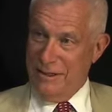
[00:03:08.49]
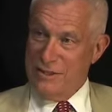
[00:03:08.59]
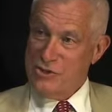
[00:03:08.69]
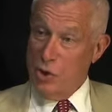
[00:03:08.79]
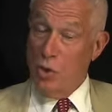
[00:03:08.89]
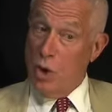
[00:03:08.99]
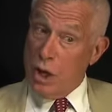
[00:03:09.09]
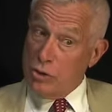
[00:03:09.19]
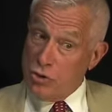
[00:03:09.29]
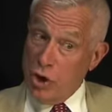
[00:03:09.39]
So
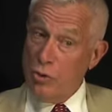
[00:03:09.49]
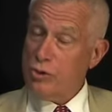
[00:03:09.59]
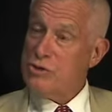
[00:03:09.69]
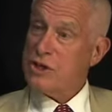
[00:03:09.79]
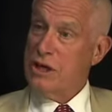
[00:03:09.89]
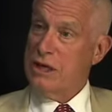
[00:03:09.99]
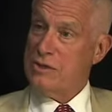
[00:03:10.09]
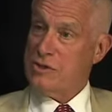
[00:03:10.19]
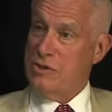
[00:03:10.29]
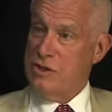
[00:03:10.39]
donors can
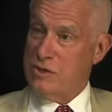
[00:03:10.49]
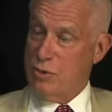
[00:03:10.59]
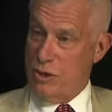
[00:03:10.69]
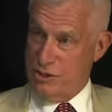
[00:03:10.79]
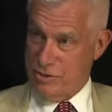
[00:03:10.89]
ask these questions.